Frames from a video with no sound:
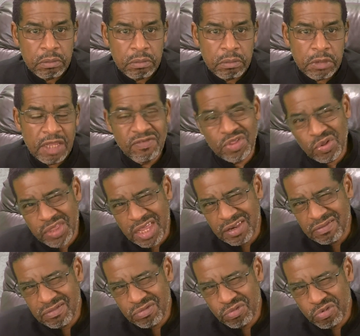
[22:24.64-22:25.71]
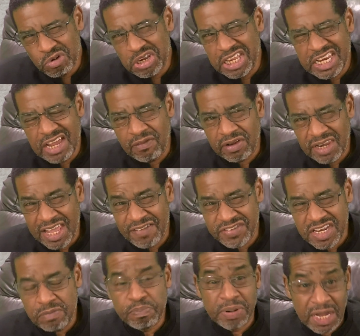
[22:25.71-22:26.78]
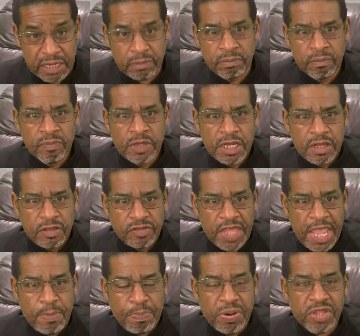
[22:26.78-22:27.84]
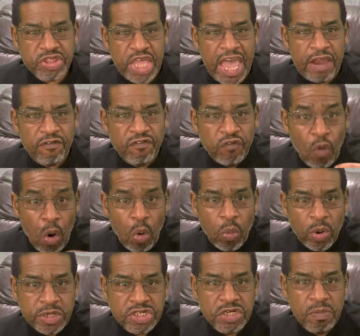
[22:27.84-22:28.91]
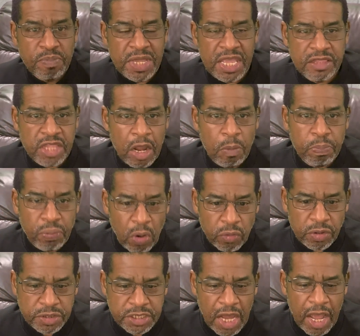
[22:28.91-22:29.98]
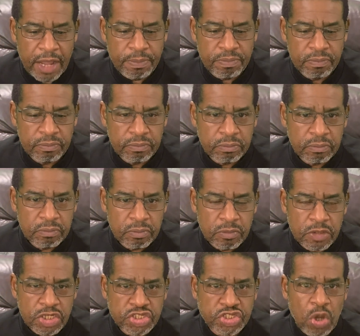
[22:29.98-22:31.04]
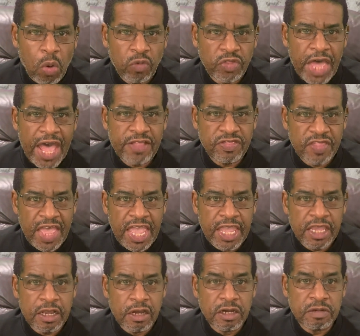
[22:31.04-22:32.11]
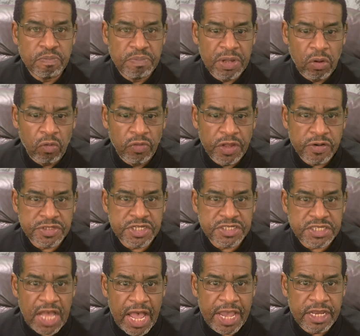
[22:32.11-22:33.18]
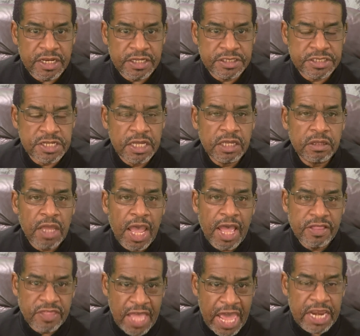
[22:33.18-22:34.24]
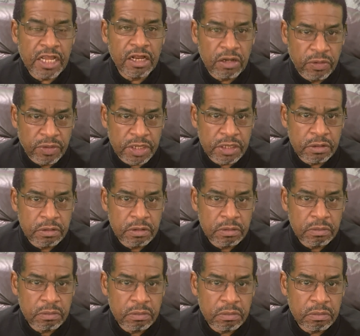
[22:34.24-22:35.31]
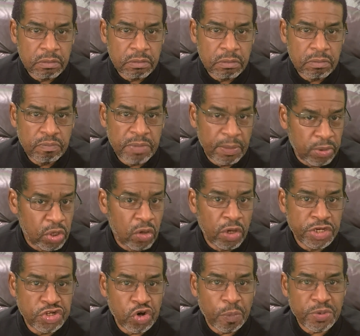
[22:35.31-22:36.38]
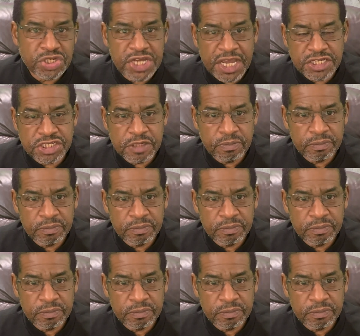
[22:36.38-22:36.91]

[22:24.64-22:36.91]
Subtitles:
even though they really never left it, but they put that forward to be their prototype so that they could build their societies, and that included biblical interpretation.